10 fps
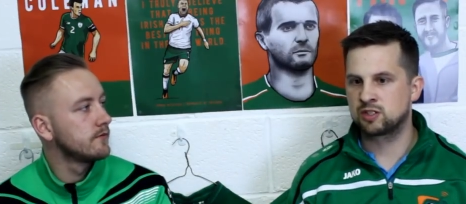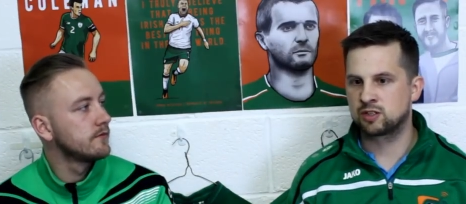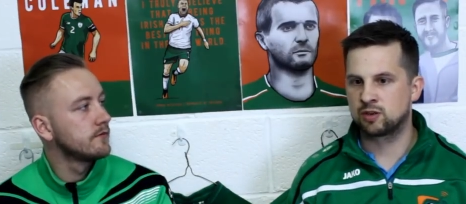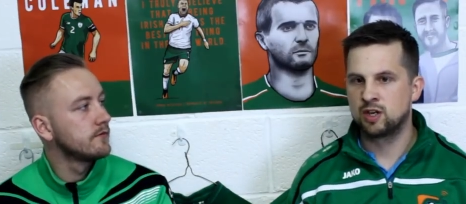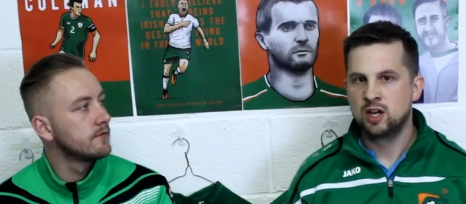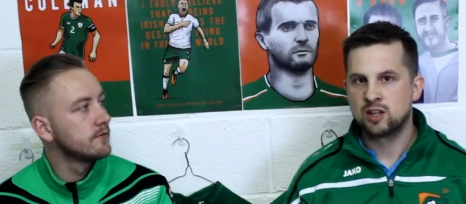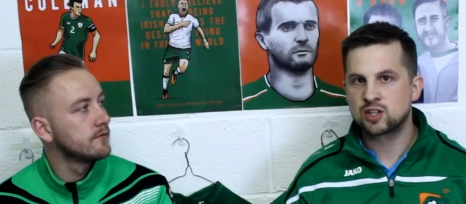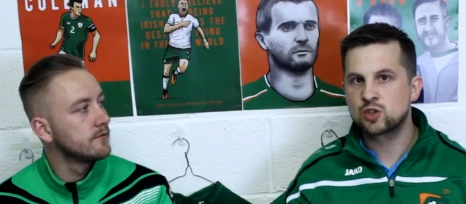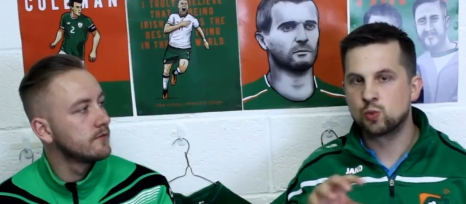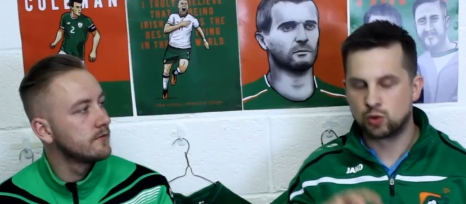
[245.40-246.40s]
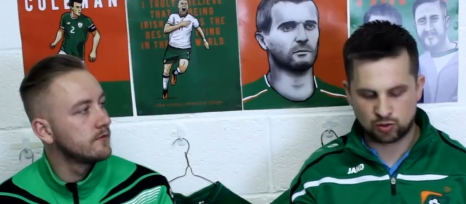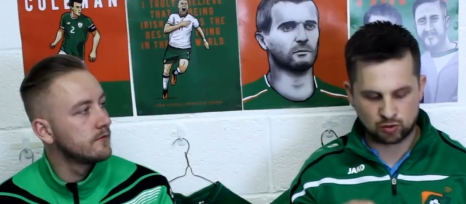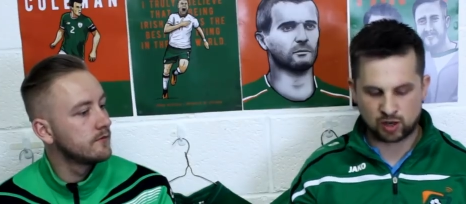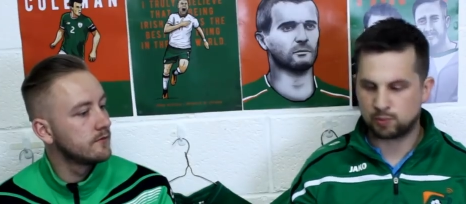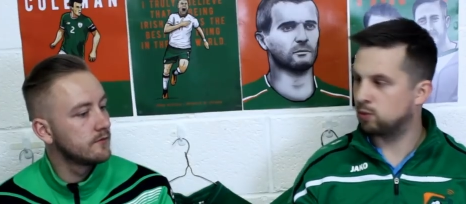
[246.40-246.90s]
Speaker 1: et cetera. That's the
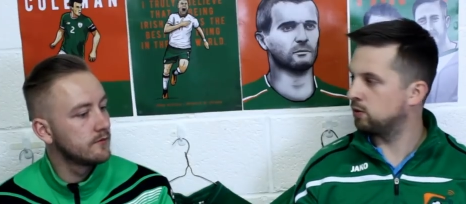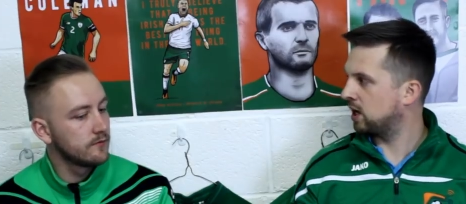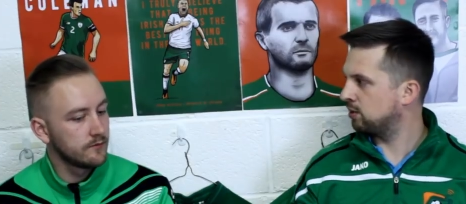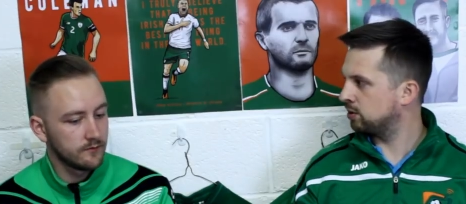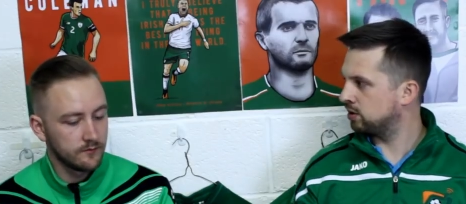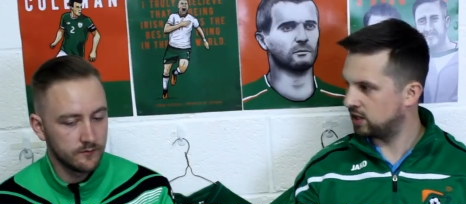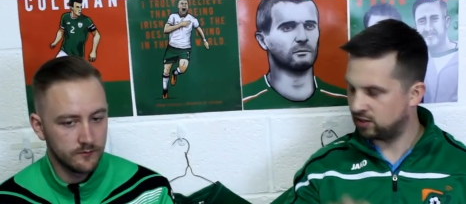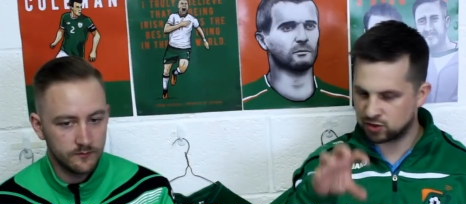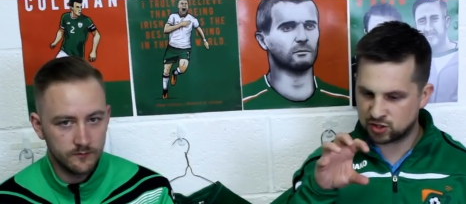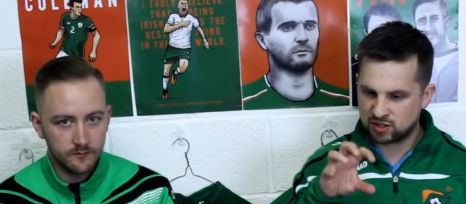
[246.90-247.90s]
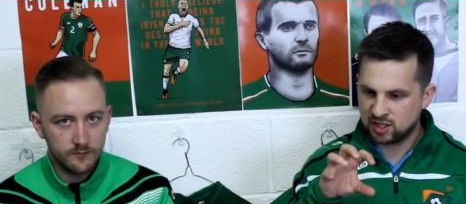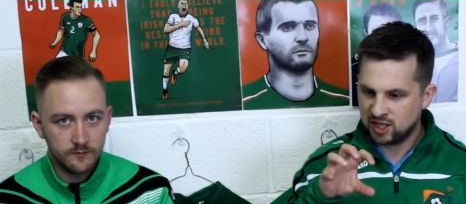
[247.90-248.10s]
one gripe about how would it it just